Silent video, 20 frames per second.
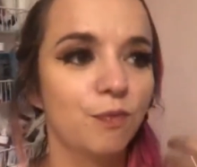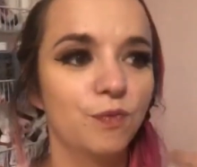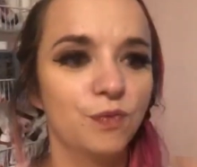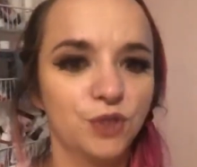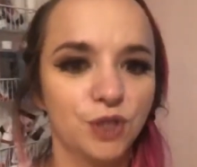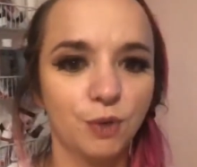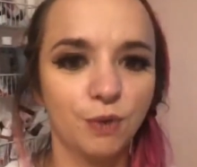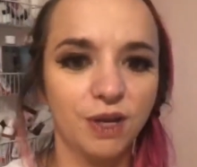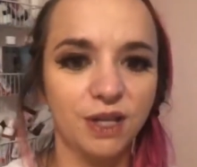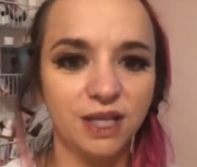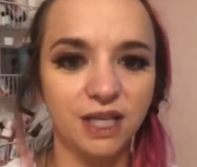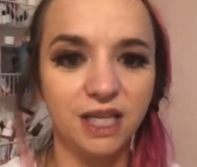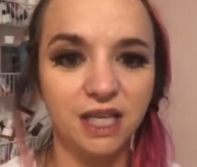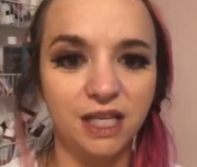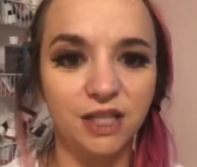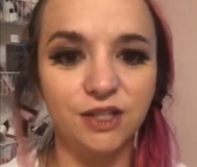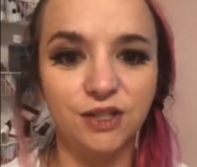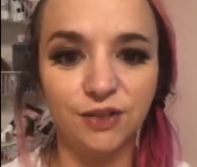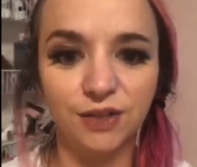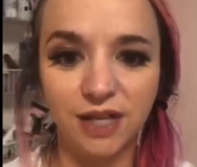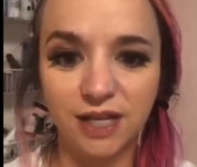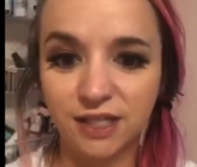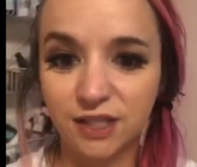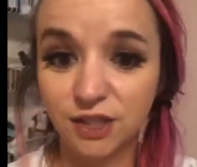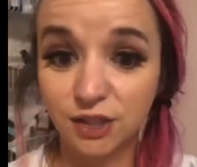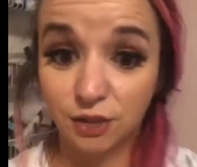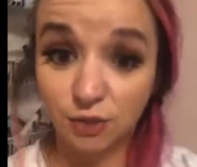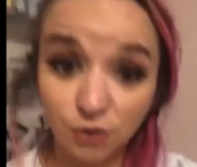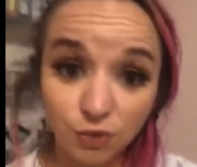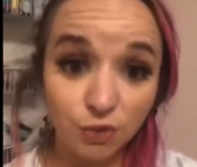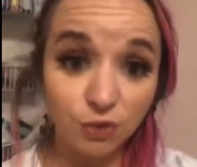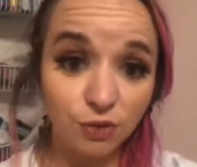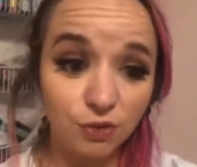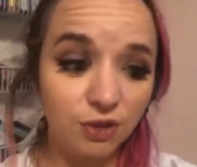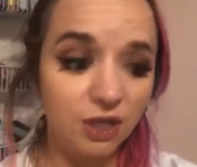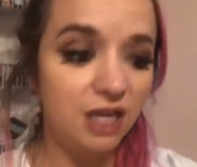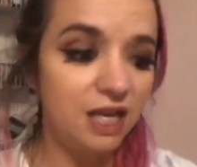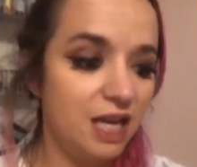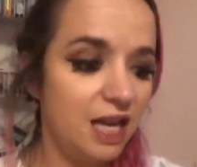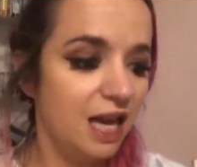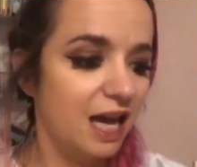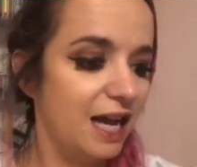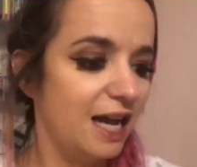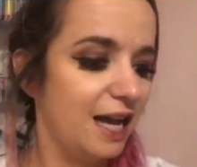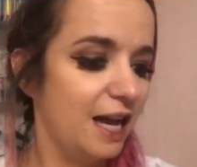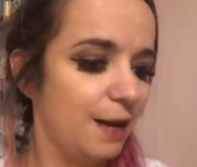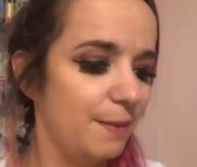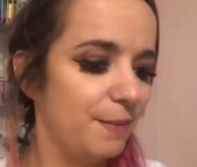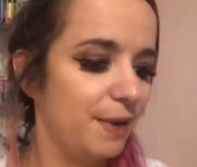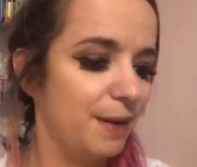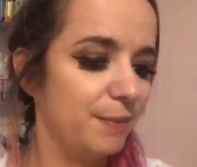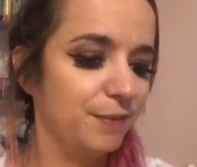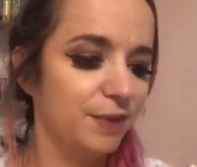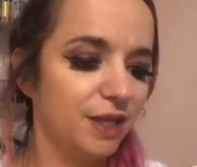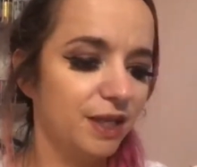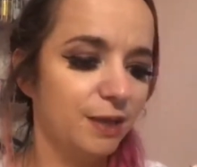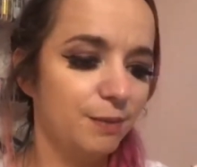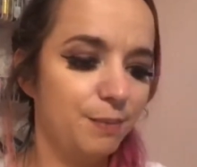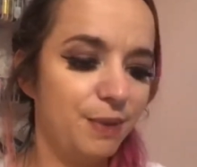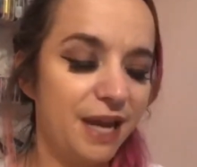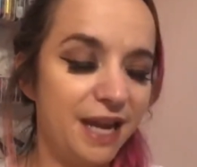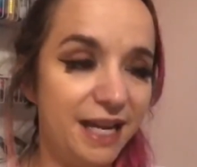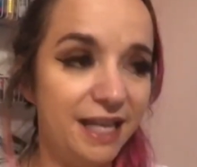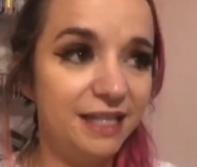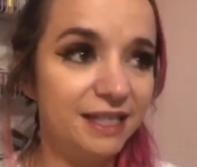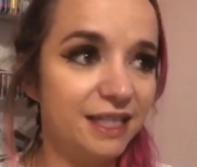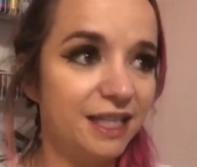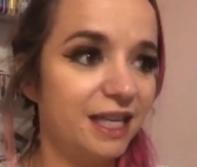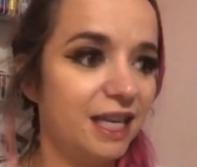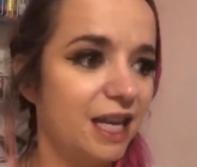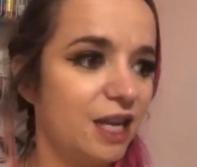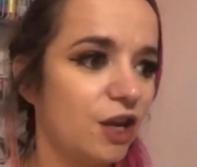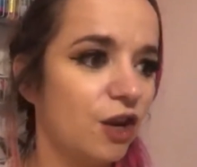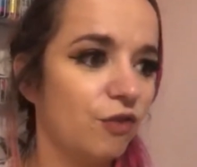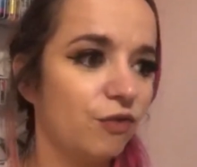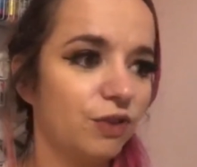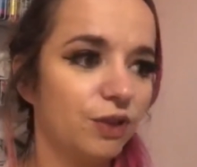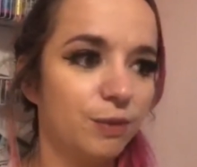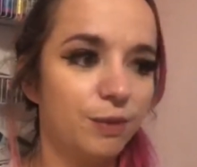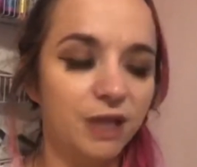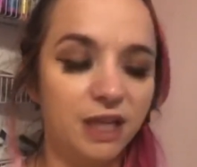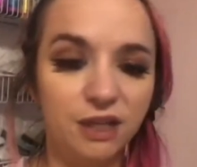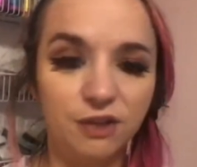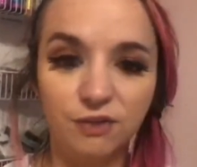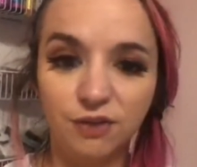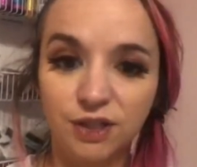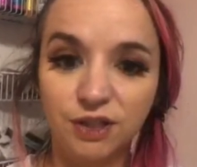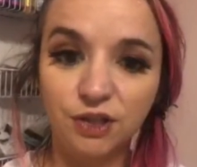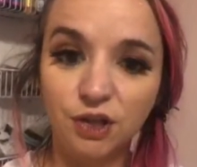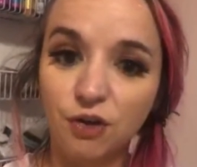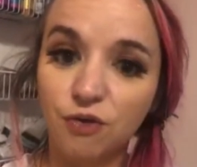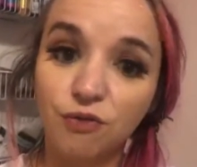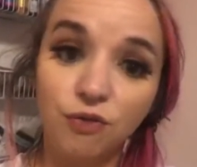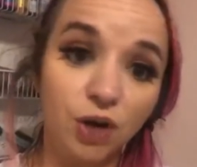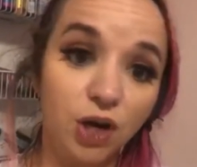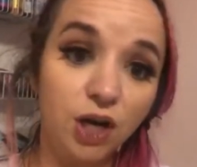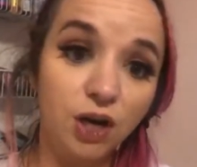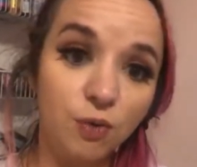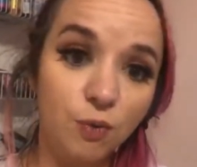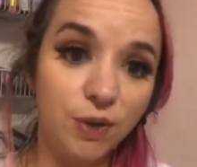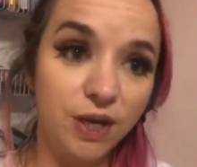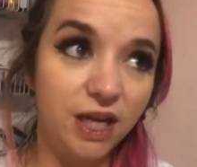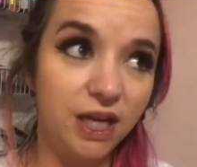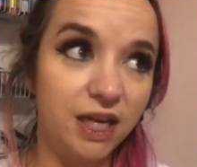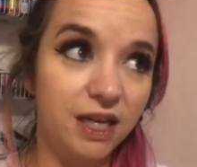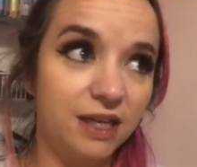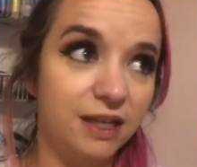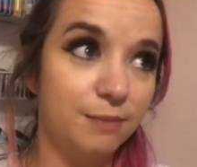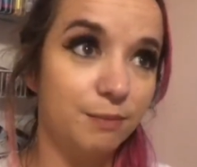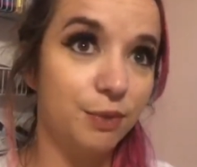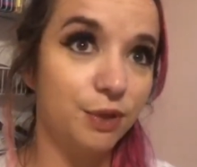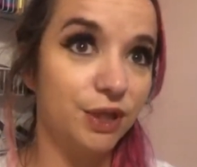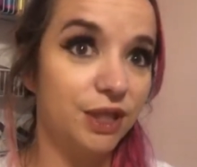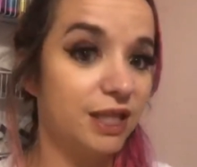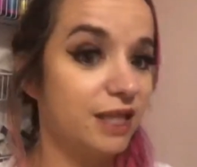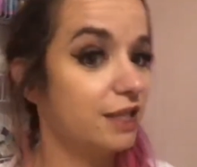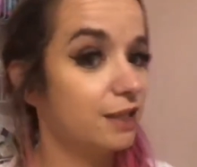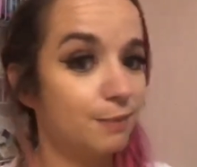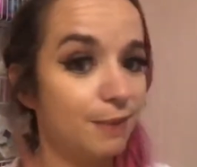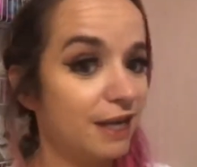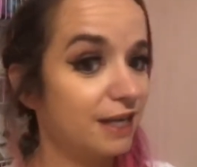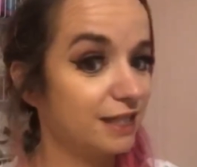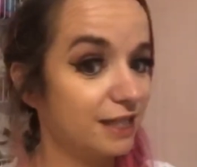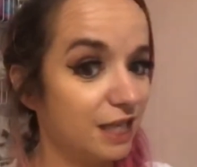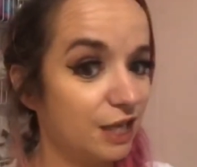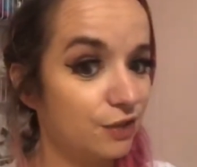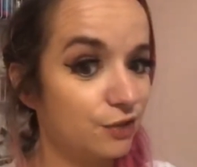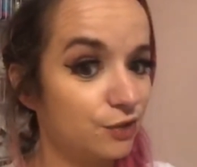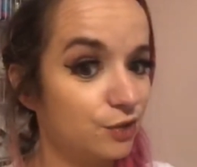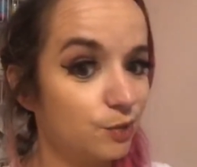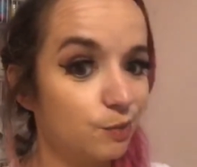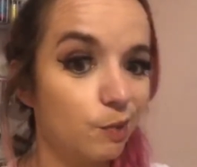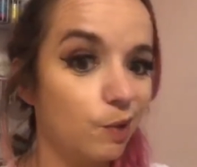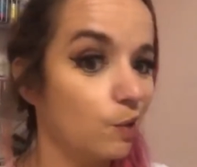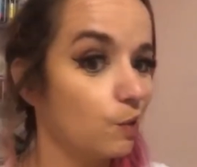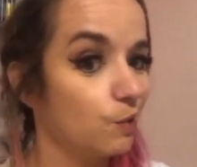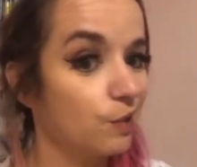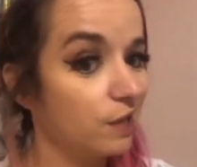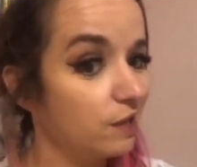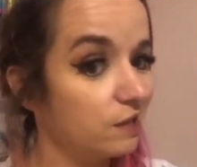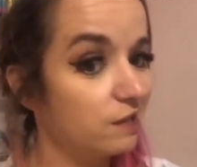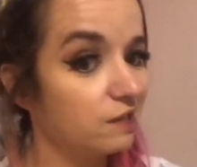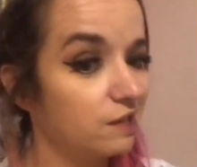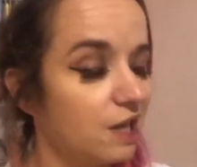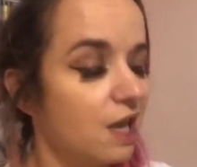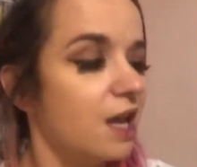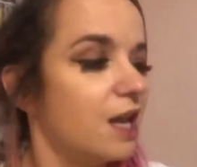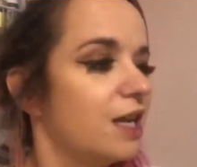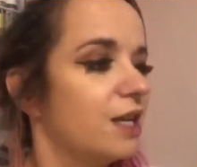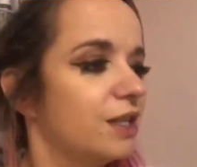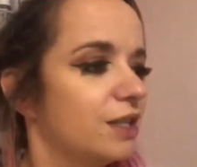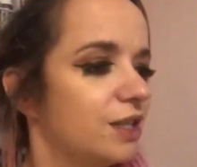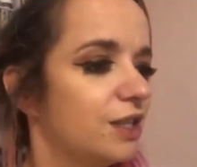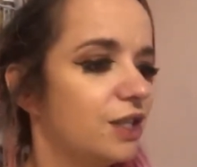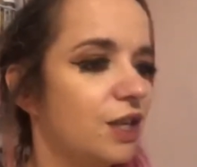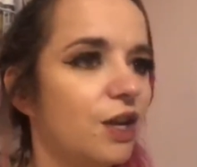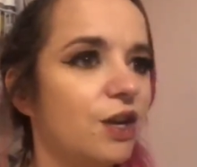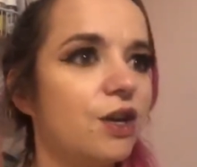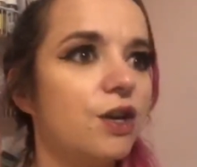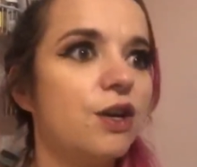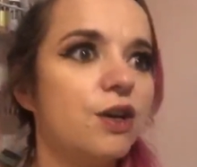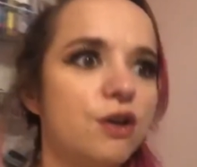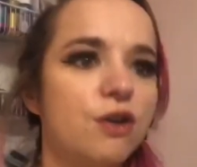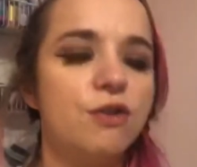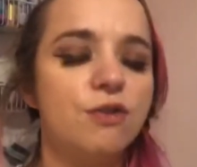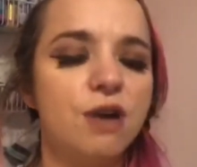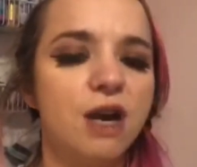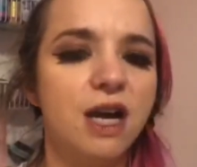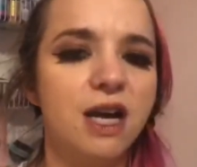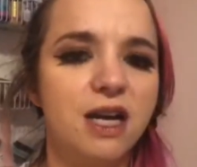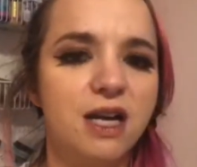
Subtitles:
So while the kids are at school, I'm gonna paint, and hopefully when Kendall gets off work, we can put things back together tomorrow night. So